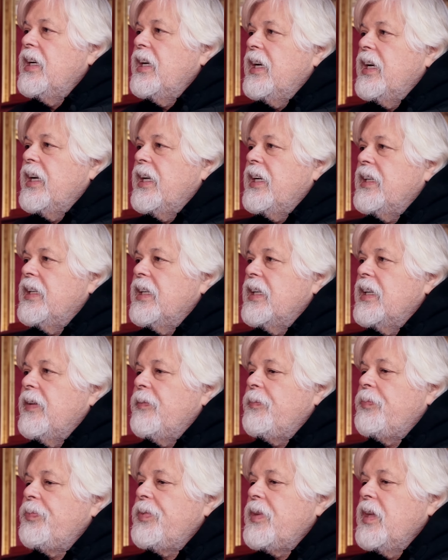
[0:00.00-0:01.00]

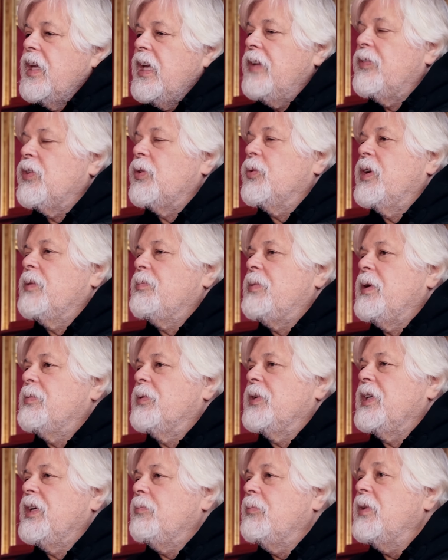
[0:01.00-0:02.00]
And even when
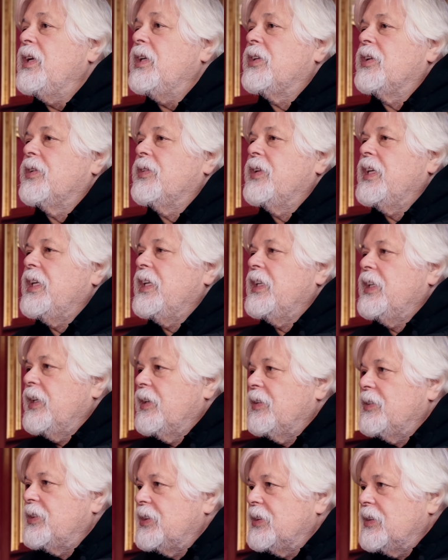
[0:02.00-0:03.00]
people eat meat, they're eating
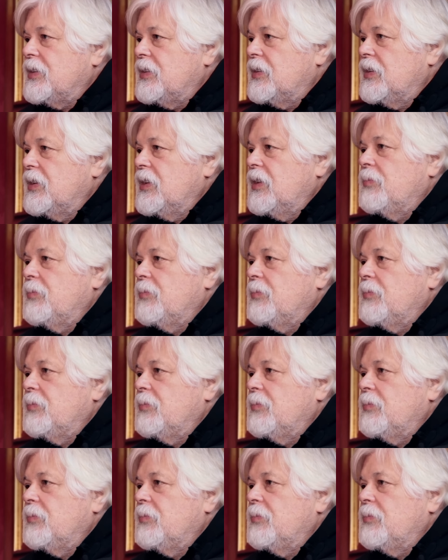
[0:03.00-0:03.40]
the ocean,